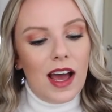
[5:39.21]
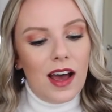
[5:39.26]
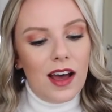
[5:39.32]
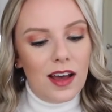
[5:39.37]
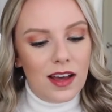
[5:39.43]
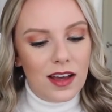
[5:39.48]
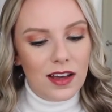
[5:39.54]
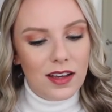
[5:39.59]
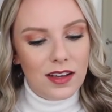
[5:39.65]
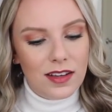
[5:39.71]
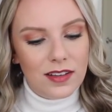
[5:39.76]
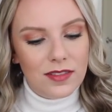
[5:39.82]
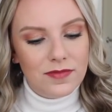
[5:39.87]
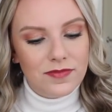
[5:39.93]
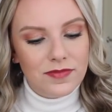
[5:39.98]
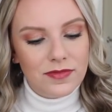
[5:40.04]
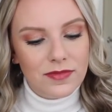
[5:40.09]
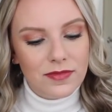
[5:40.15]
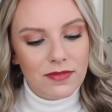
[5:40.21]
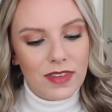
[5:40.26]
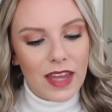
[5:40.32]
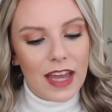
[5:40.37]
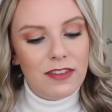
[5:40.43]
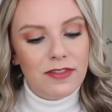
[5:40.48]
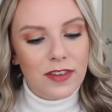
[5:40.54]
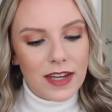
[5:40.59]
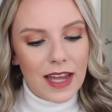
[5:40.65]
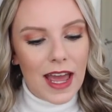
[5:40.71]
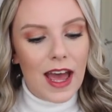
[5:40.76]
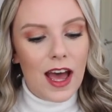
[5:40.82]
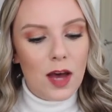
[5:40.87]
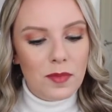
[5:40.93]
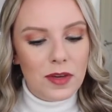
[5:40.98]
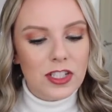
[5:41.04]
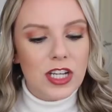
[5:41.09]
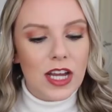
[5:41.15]
ah, I forget
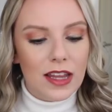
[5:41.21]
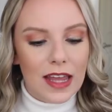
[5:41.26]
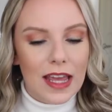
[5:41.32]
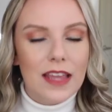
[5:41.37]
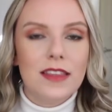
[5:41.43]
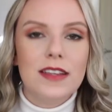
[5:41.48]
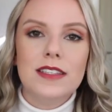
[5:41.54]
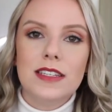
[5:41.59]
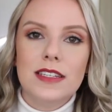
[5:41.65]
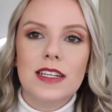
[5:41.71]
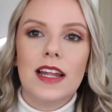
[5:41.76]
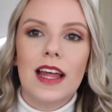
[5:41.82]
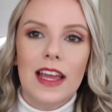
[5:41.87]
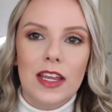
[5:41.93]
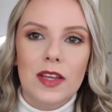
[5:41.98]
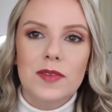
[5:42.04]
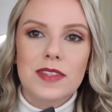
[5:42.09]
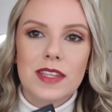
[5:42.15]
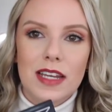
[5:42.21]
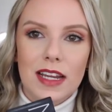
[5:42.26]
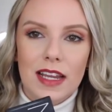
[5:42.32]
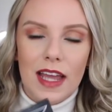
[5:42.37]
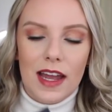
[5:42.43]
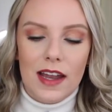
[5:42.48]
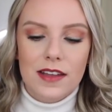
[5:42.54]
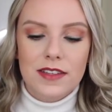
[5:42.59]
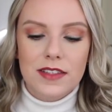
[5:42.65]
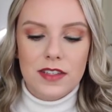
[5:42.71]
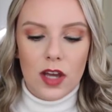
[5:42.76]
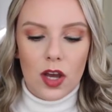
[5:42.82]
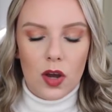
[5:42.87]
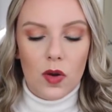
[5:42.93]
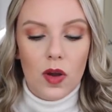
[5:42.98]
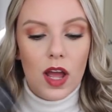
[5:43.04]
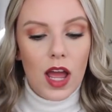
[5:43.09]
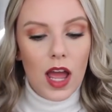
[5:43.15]
how much I like this until I use it again. So
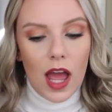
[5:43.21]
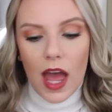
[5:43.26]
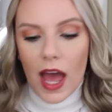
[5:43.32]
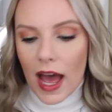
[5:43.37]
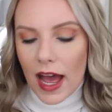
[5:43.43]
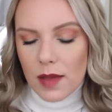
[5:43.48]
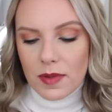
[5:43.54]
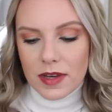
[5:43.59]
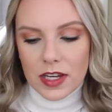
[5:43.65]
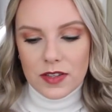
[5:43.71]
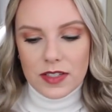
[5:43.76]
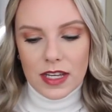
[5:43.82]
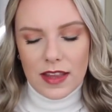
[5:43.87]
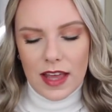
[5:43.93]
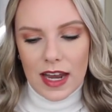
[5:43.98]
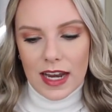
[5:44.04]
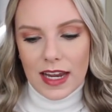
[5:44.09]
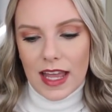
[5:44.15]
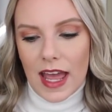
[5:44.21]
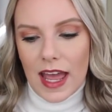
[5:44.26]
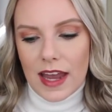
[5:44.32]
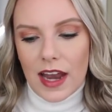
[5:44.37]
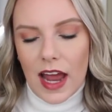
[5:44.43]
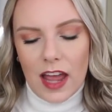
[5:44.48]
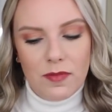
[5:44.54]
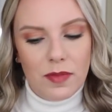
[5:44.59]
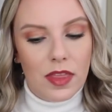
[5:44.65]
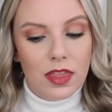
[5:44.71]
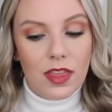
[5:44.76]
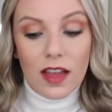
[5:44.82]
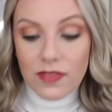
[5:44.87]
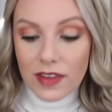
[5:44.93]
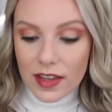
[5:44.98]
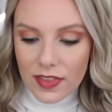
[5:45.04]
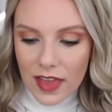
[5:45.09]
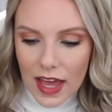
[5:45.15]
I've been using that again. I've been
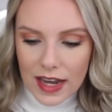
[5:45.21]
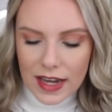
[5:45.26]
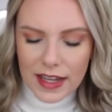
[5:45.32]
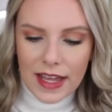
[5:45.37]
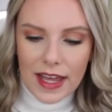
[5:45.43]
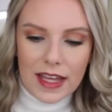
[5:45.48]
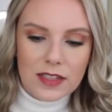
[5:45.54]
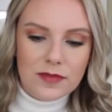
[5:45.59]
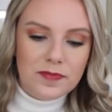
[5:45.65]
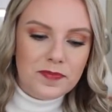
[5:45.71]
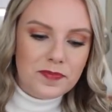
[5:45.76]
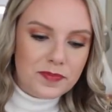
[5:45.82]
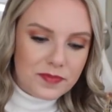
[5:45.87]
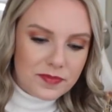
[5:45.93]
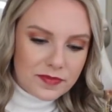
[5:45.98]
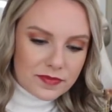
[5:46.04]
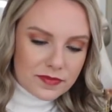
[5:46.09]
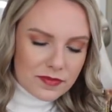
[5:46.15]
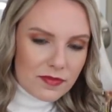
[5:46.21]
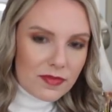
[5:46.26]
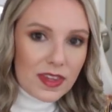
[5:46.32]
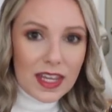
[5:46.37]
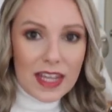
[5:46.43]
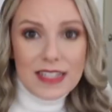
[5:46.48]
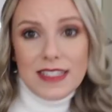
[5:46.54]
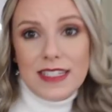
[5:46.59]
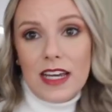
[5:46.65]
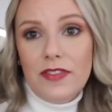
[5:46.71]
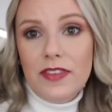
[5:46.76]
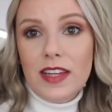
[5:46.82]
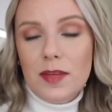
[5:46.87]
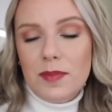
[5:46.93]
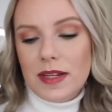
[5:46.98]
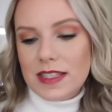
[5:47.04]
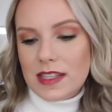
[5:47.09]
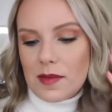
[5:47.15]
loving that again. It's
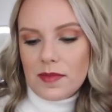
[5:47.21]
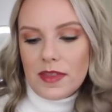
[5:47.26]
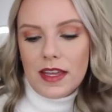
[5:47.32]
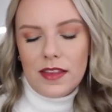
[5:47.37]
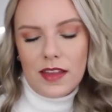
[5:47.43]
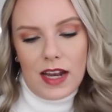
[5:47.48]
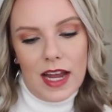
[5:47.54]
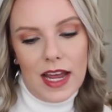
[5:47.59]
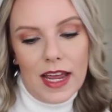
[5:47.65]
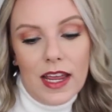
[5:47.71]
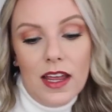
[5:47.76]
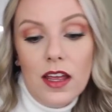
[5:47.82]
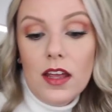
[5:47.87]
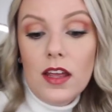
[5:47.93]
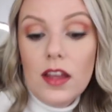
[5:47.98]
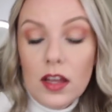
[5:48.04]
definitely been something that I